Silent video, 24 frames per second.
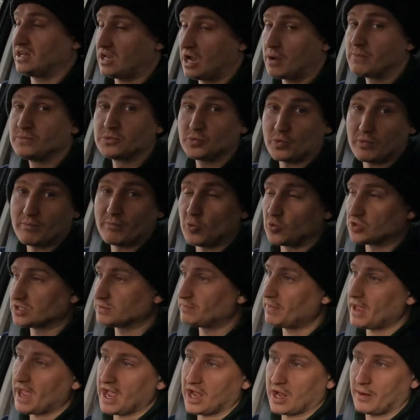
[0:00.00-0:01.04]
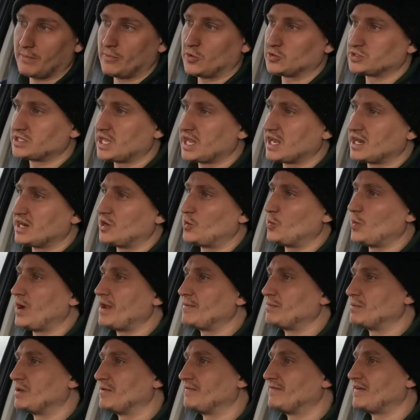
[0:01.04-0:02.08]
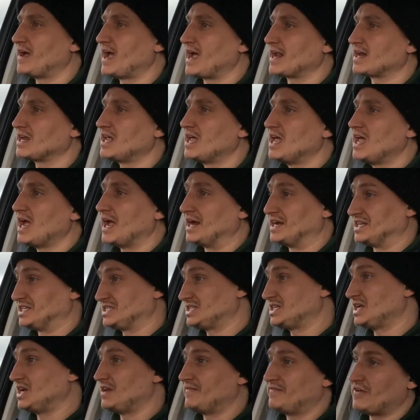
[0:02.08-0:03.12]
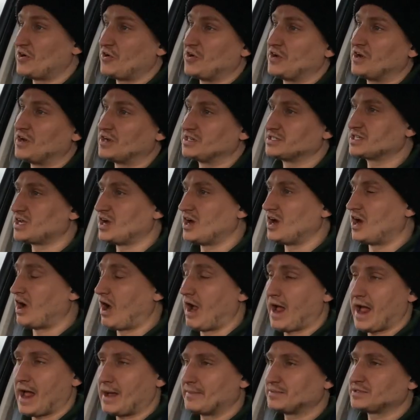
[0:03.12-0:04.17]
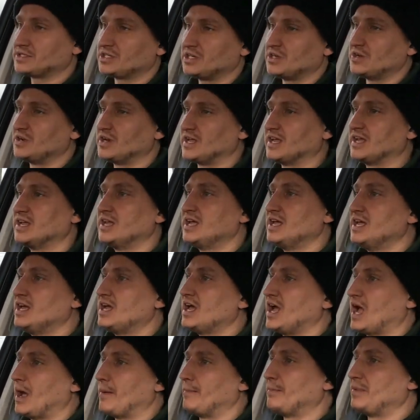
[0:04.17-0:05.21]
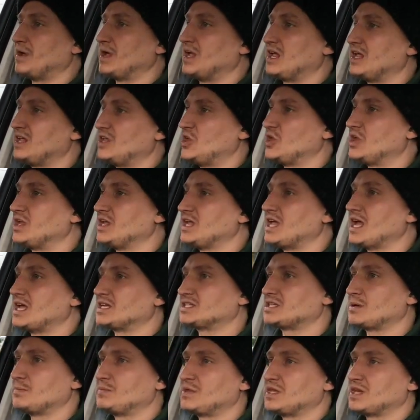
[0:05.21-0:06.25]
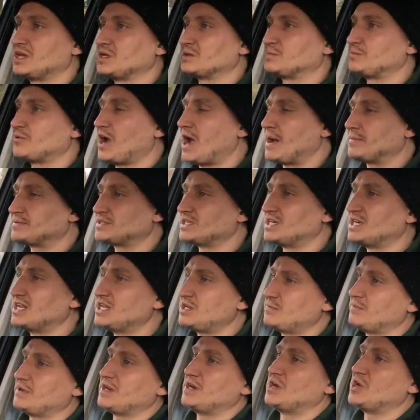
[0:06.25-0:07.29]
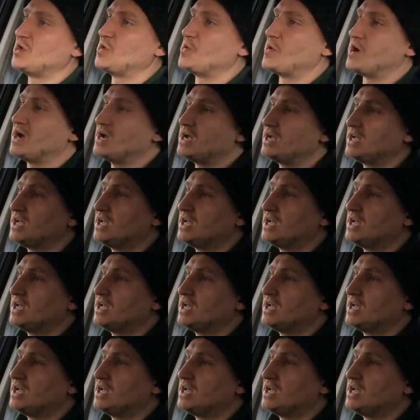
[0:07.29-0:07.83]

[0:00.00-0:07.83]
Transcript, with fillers: It comes with more spec, I'm not taking it away from the fact and it's still a very nice car, absolutely. Um, but you can get something that's perhaps a little bit newer